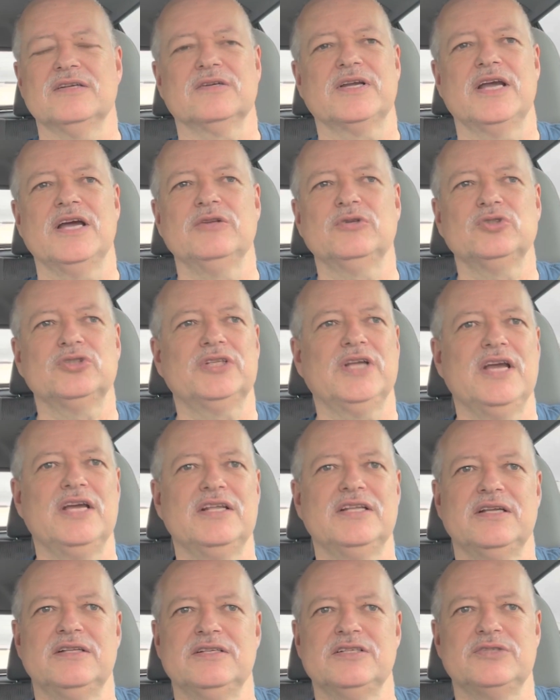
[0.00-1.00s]
Okay,
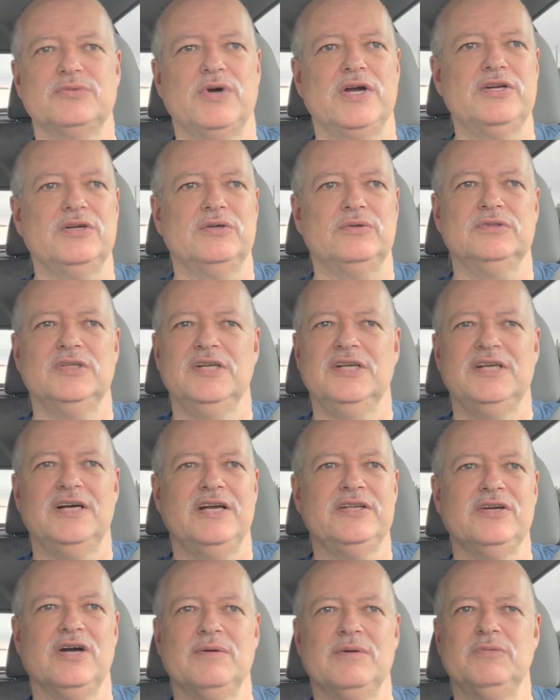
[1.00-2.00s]
understand that. This is why I
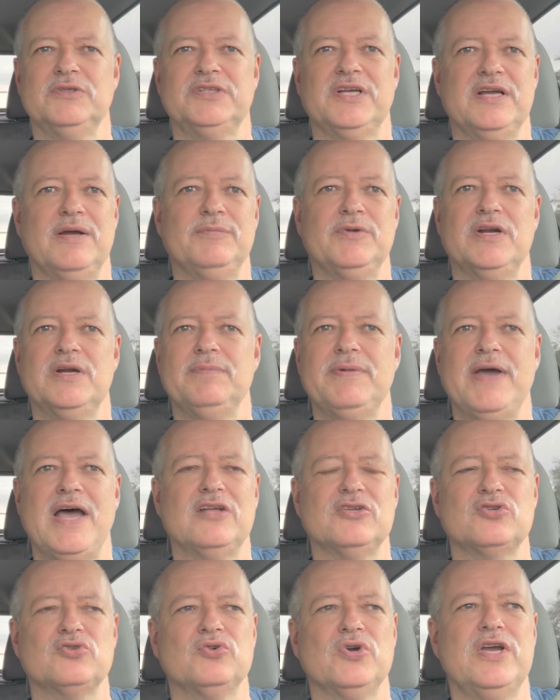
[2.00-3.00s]
talk about, say, I'm not a
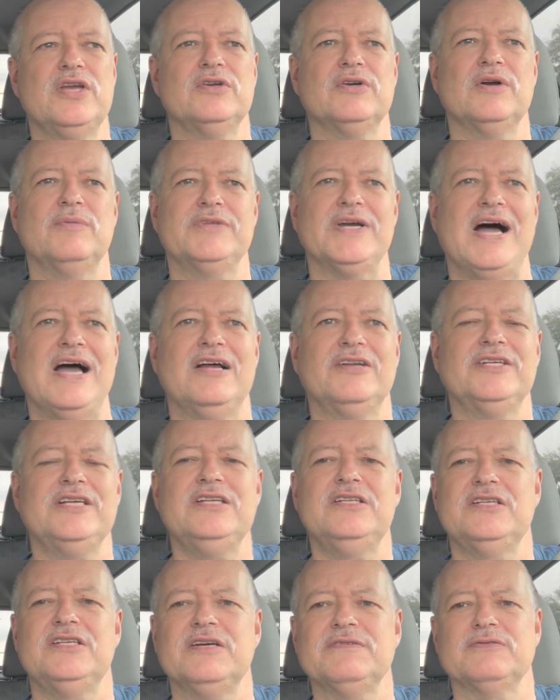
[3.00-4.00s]
balanced trainer. I'm dialed
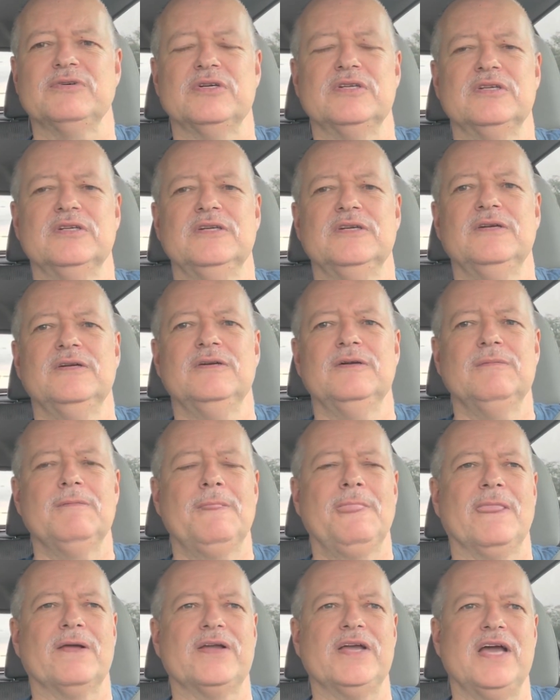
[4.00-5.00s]
in
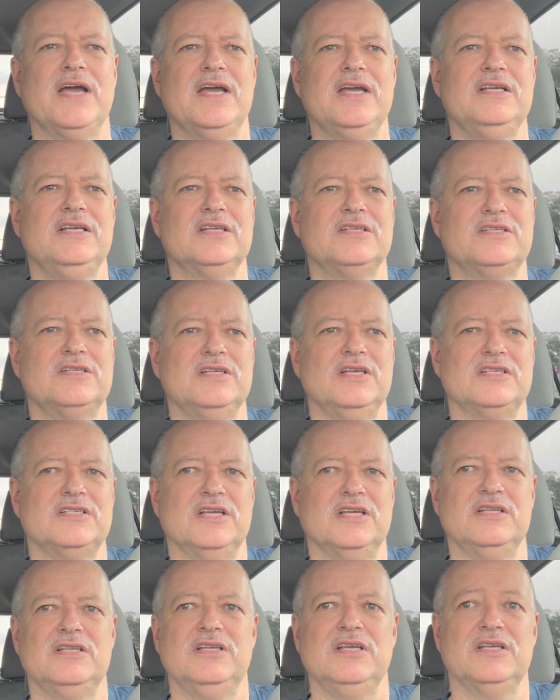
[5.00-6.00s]
different. Okay,
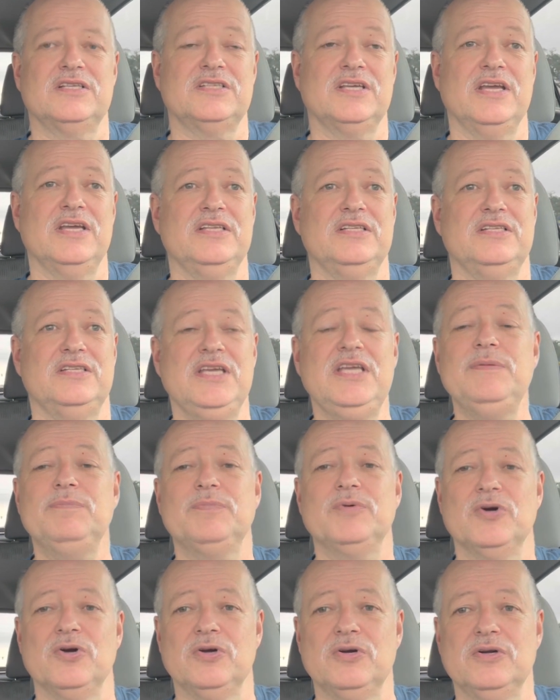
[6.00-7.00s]
it's a
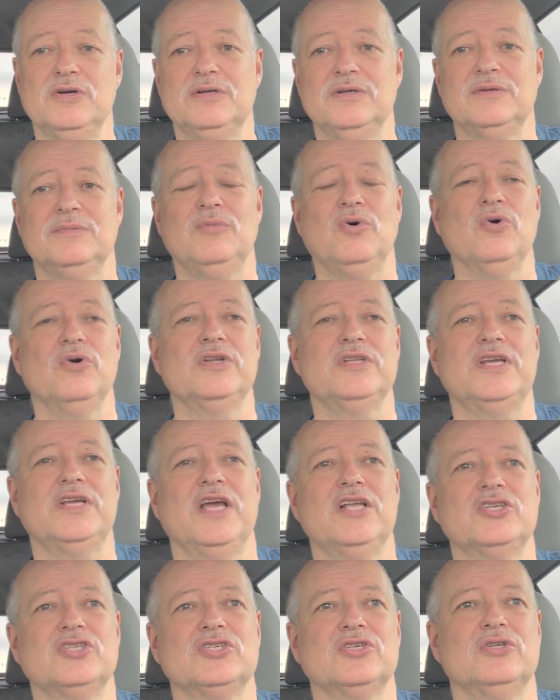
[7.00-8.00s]
deeper, more
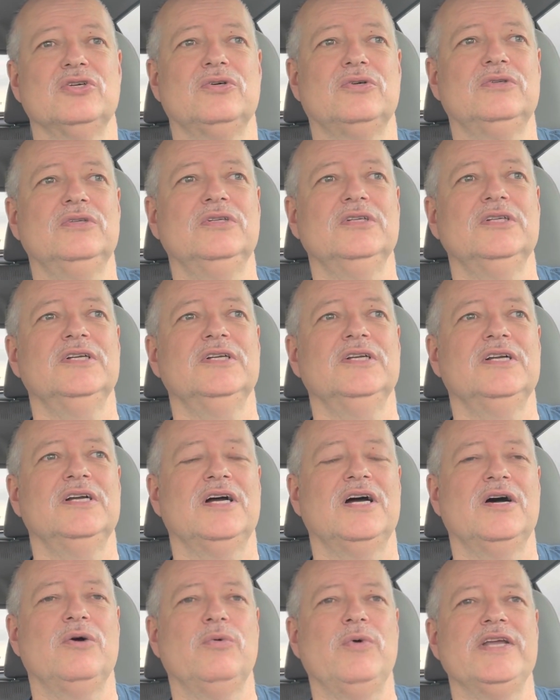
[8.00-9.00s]
intentional
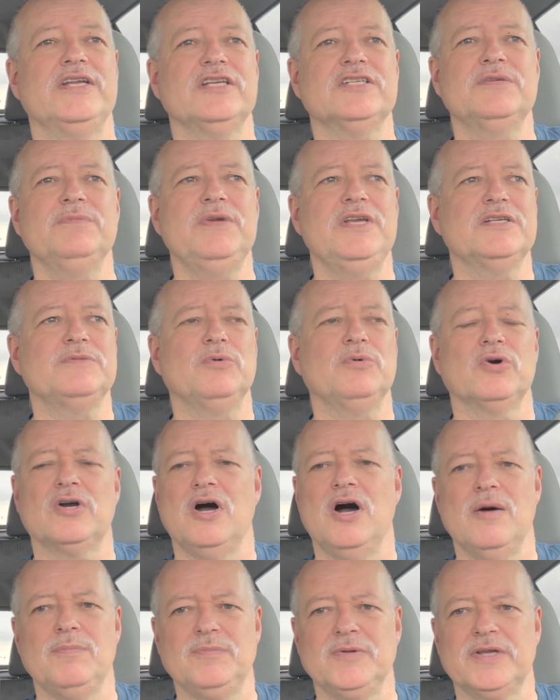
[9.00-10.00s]
way. It doesn't mean it's more
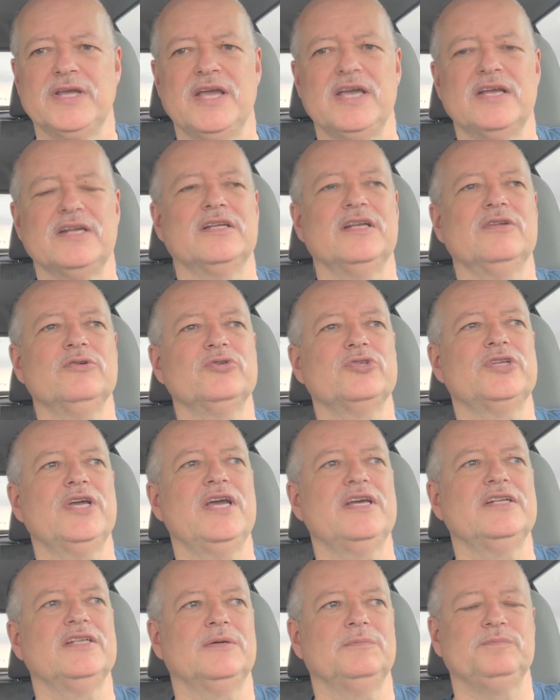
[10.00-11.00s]
complicated.
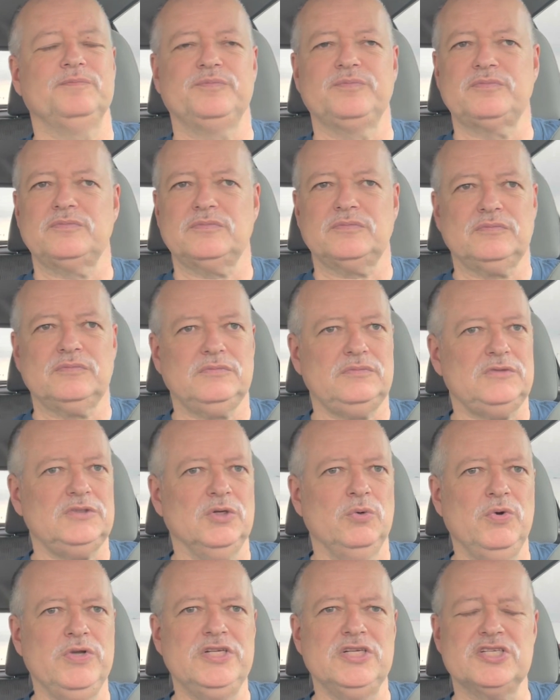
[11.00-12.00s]
Understand that
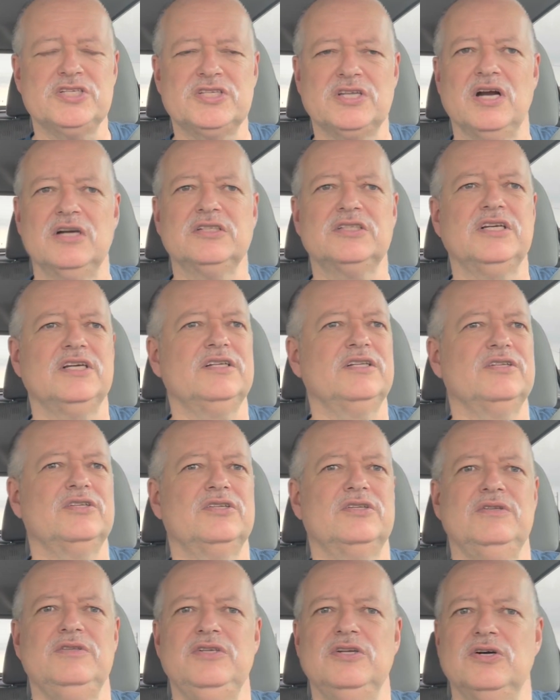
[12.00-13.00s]
when you start to,
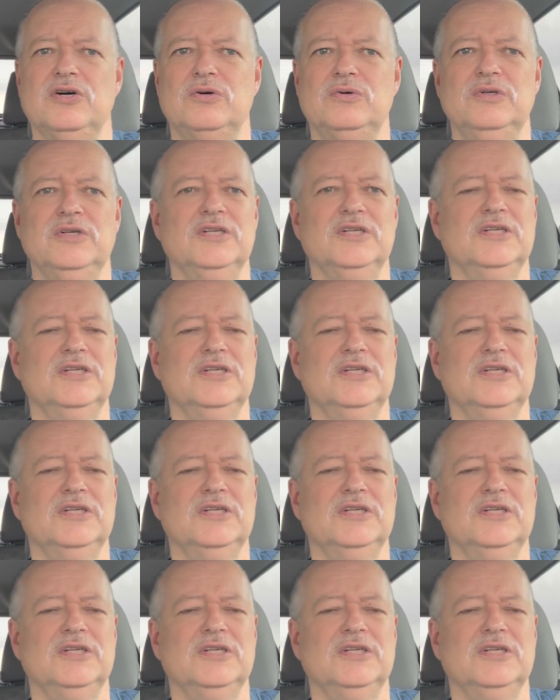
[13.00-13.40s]
you know,